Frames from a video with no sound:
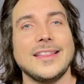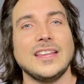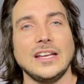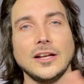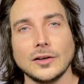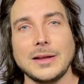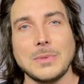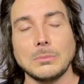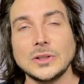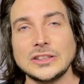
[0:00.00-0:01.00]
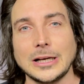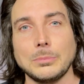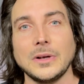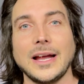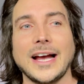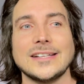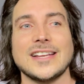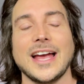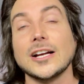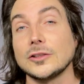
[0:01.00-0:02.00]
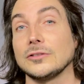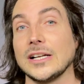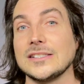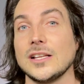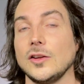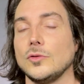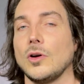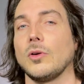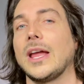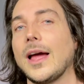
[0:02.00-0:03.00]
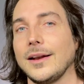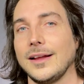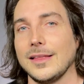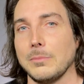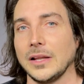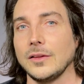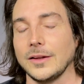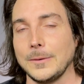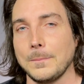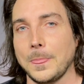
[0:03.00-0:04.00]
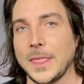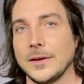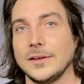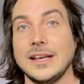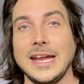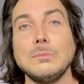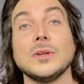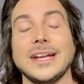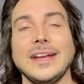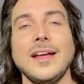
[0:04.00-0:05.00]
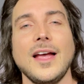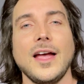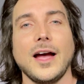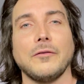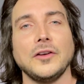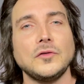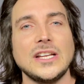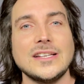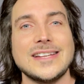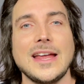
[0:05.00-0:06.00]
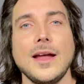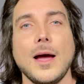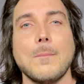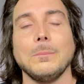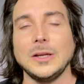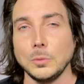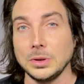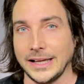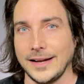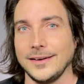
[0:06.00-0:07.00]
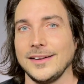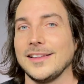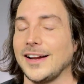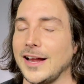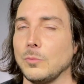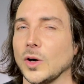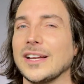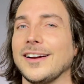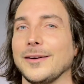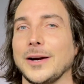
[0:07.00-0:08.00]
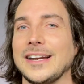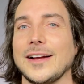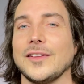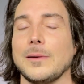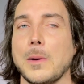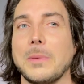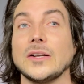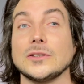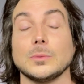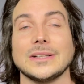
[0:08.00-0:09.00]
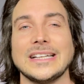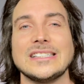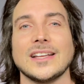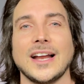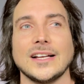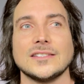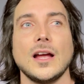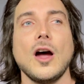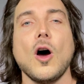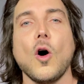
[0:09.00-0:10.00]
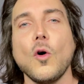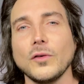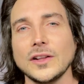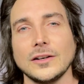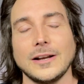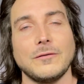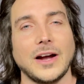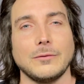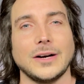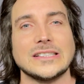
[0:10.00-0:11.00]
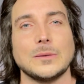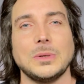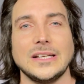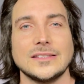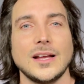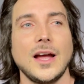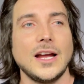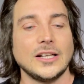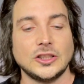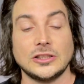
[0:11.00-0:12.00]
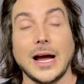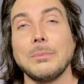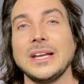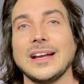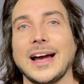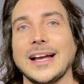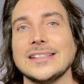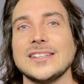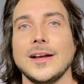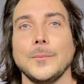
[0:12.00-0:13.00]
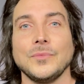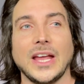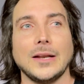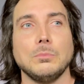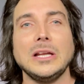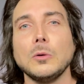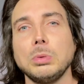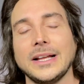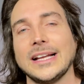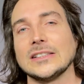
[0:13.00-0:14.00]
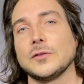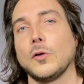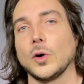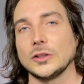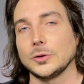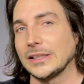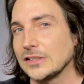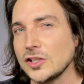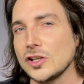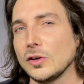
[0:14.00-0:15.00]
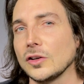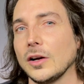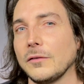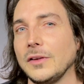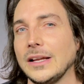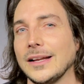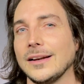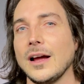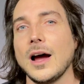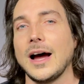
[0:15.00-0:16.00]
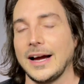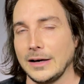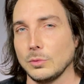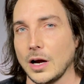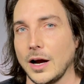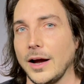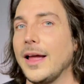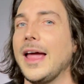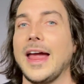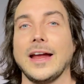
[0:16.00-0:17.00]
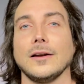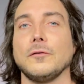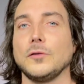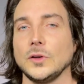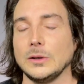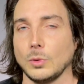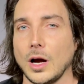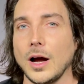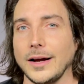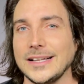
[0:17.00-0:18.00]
The yearly membership has extras that you don't get in the monthly, namely a 15 day meal plan that I am working on right now that I'm about to release that has over 35 recipes, shopping guides, and meal plans for transitional cooked vegan, high raw, and fully raw.